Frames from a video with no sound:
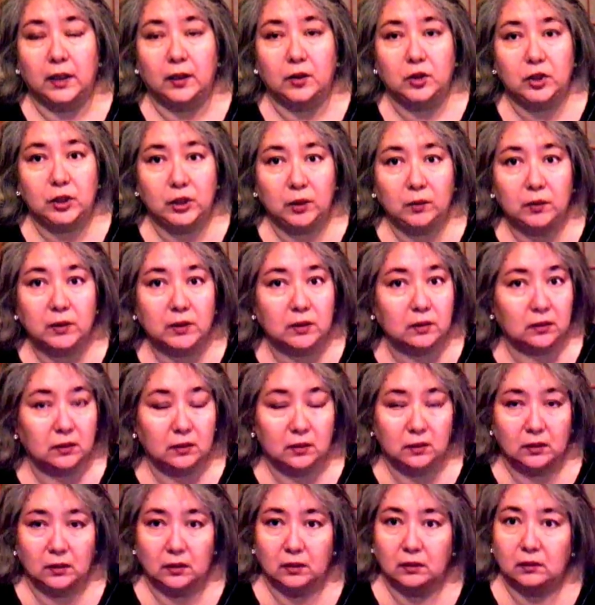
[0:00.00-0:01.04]
She was,
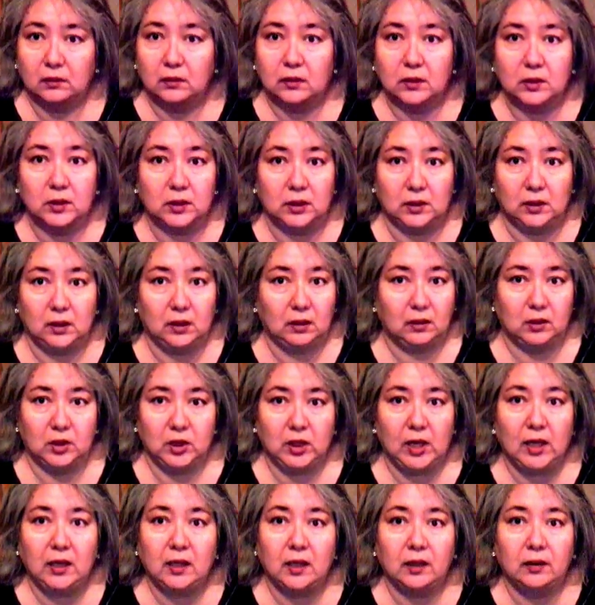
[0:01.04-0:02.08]
she
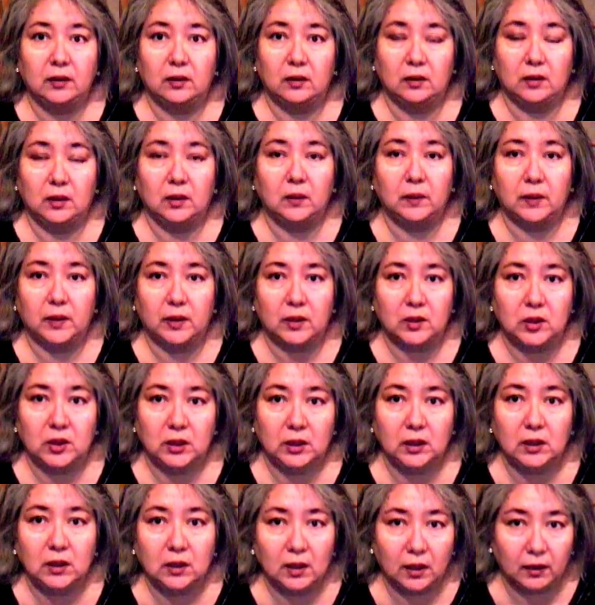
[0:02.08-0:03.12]
had nothing to do with it. She
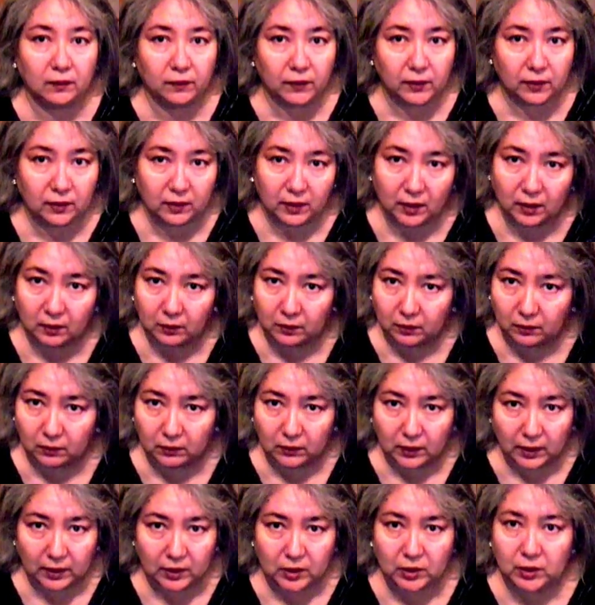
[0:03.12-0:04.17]
did everything
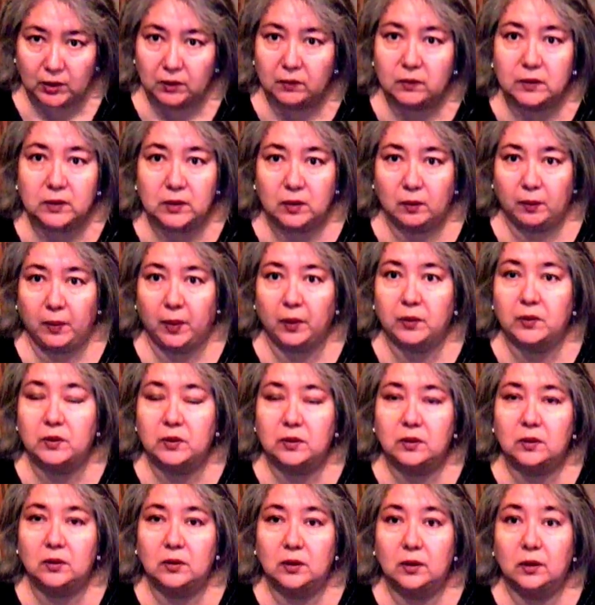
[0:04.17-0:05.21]
as she was
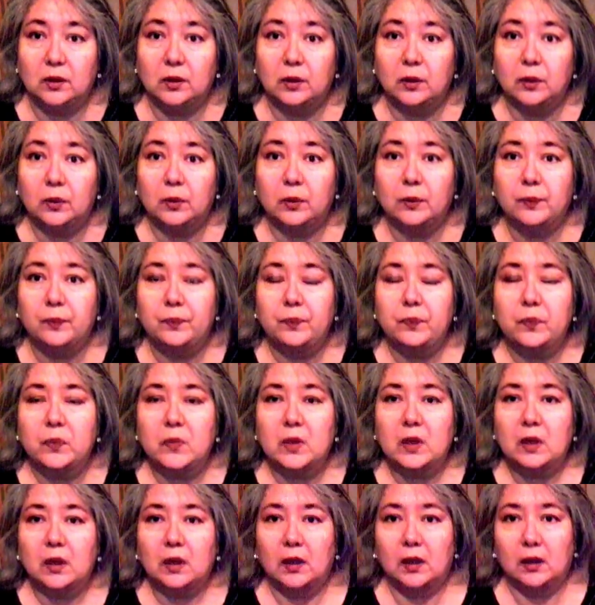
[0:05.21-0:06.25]
supposed to do
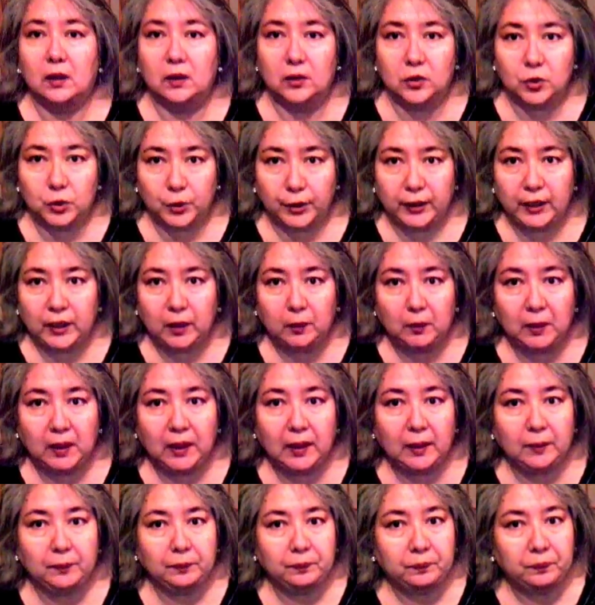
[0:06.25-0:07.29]
in treating
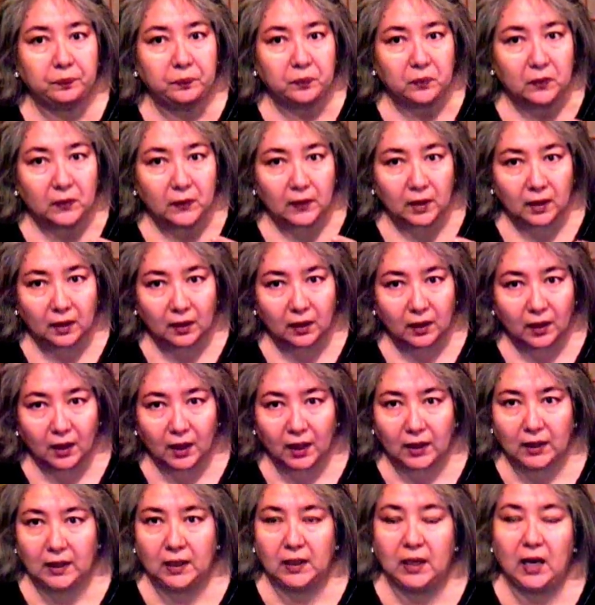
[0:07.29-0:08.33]
me.
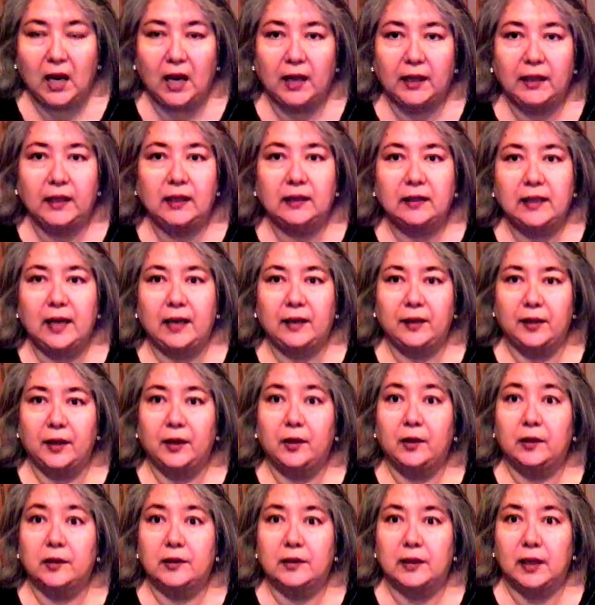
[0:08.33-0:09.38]
And then I get that
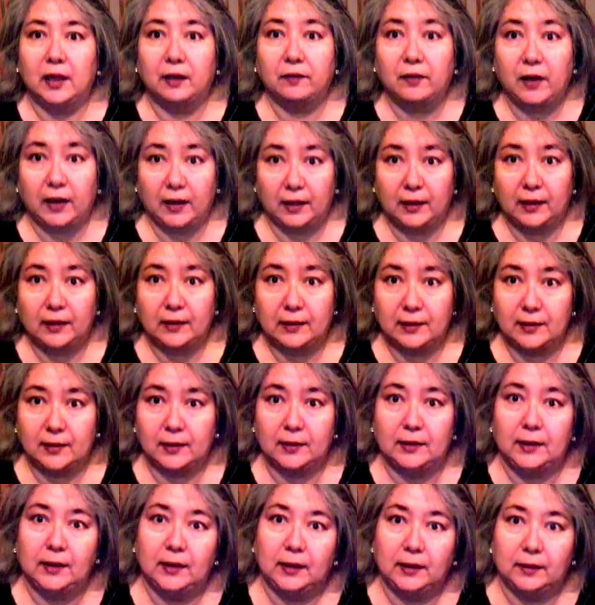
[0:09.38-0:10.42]
notice that I've got an
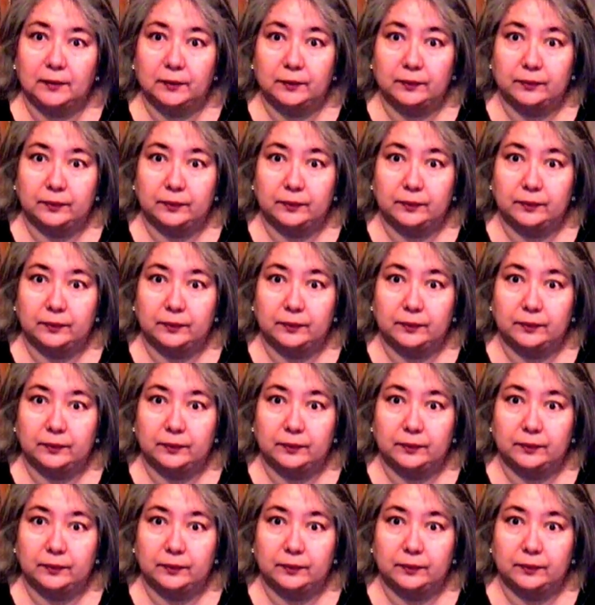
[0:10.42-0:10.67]
STD.